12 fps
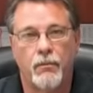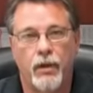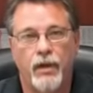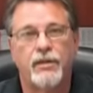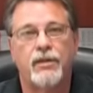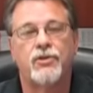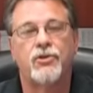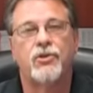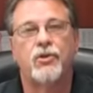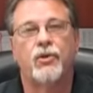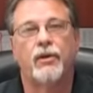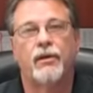pay attention
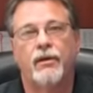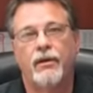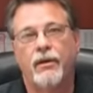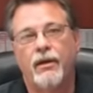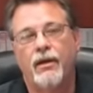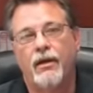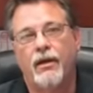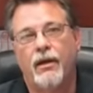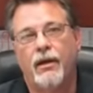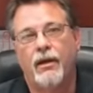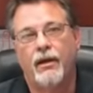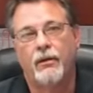to it,
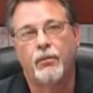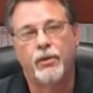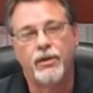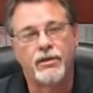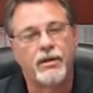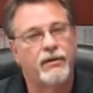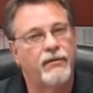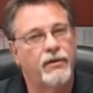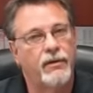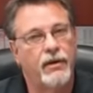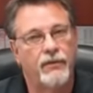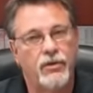and please give
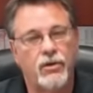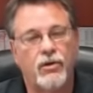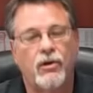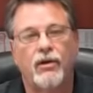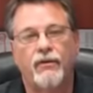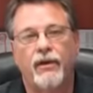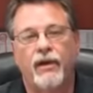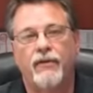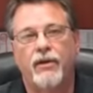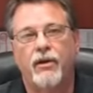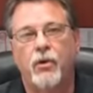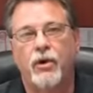us a call if you have
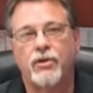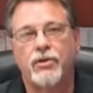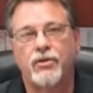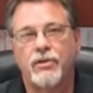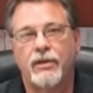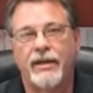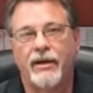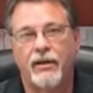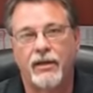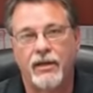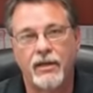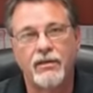any questions on how
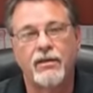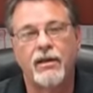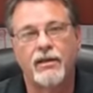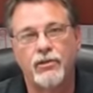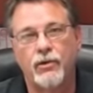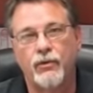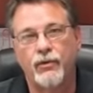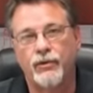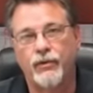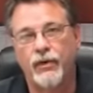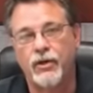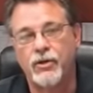to get to that surface
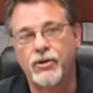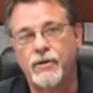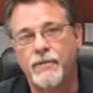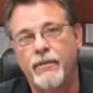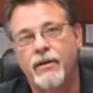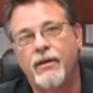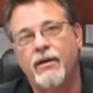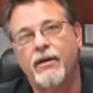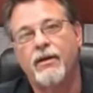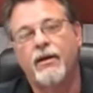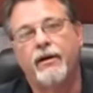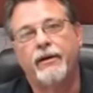finish.
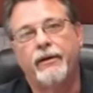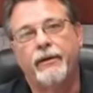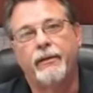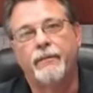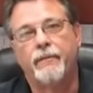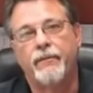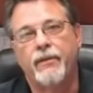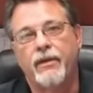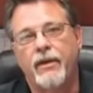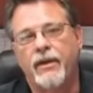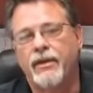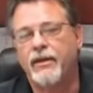And
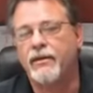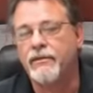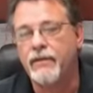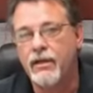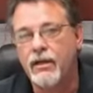then